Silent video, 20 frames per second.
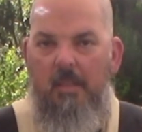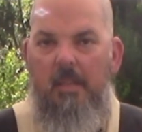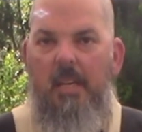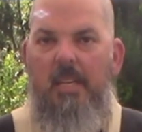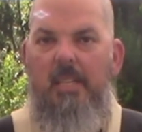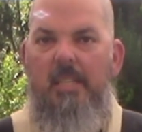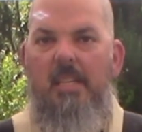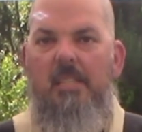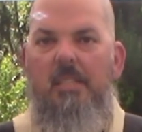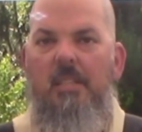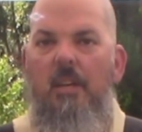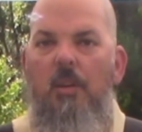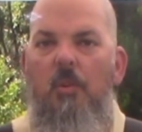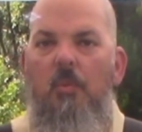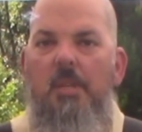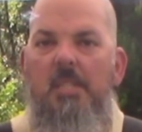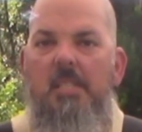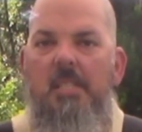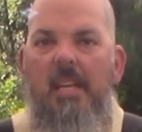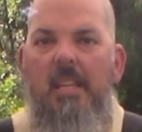It doesn't
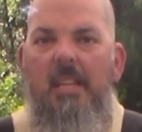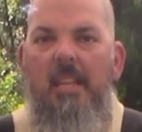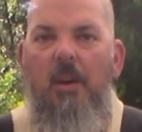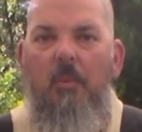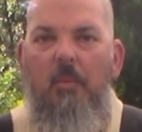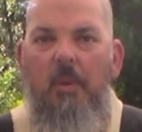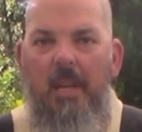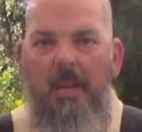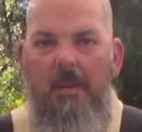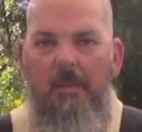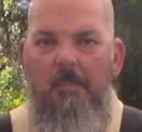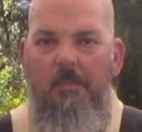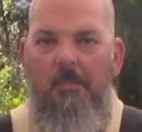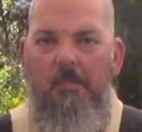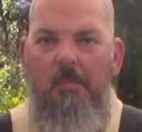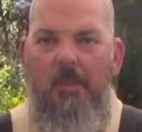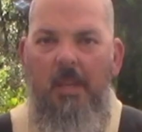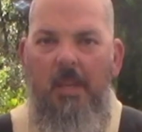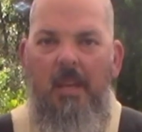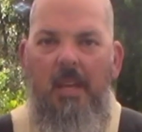always stay that way.
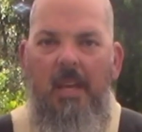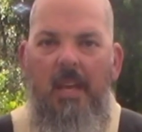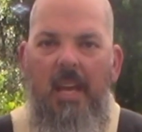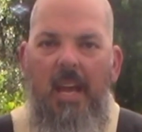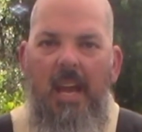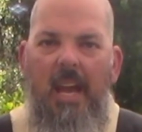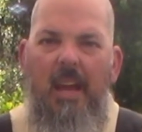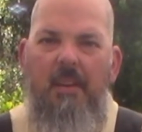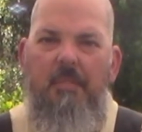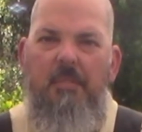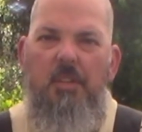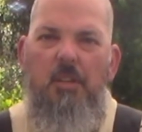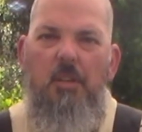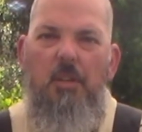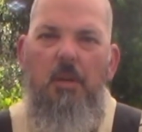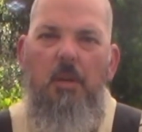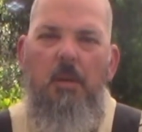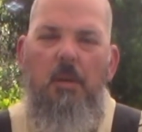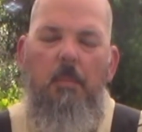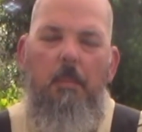After
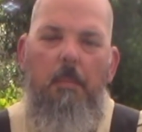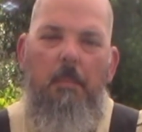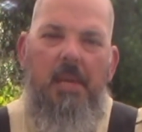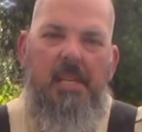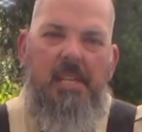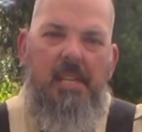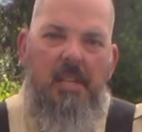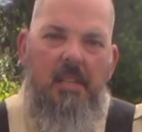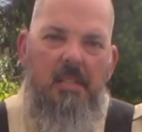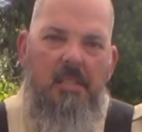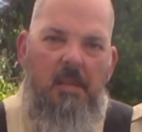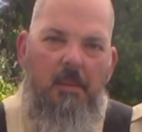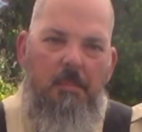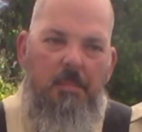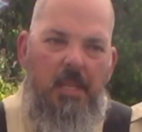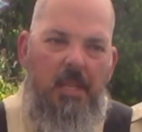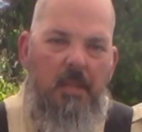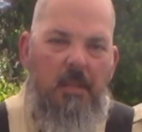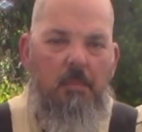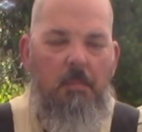you're baking
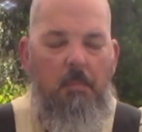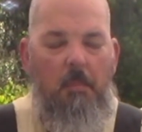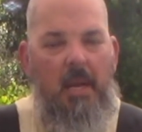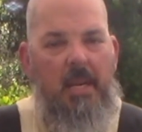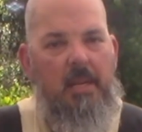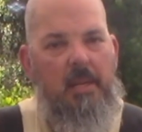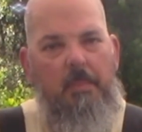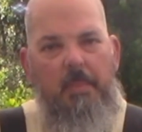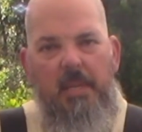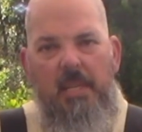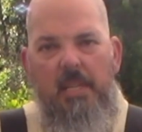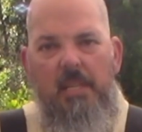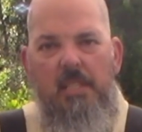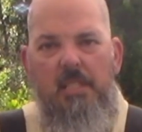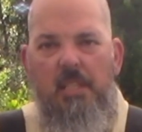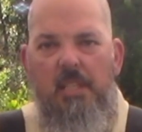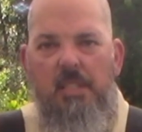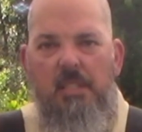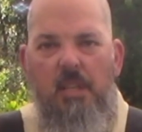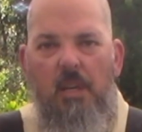something, it might be
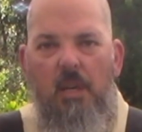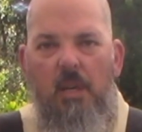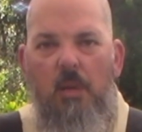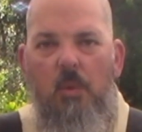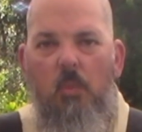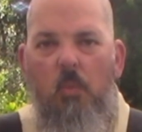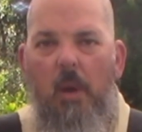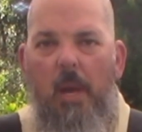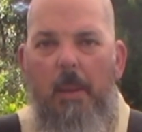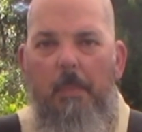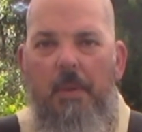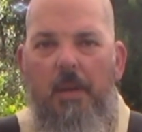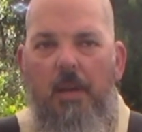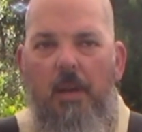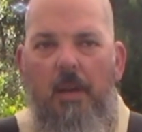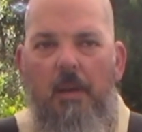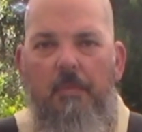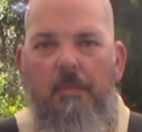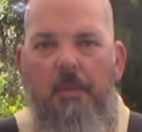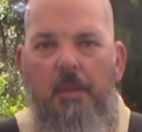easy to wipe it
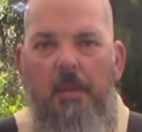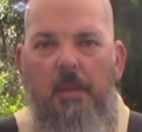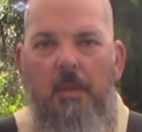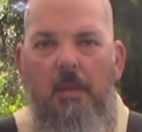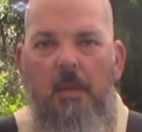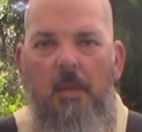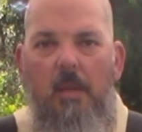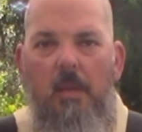off and